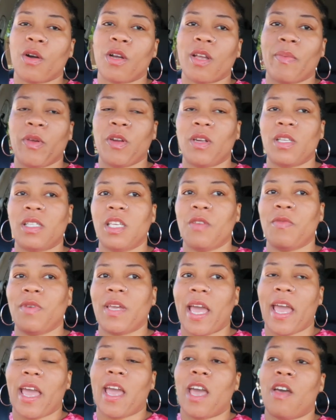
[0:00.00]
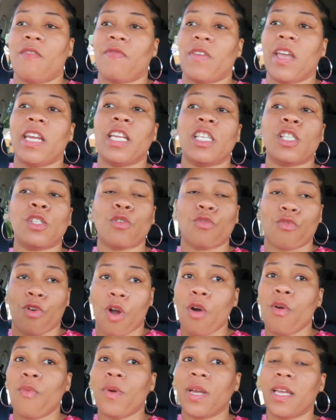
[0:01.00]
community we have, and it's
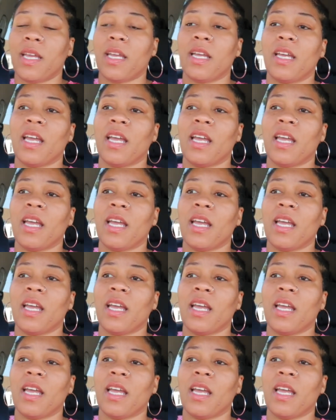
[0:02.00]
growing.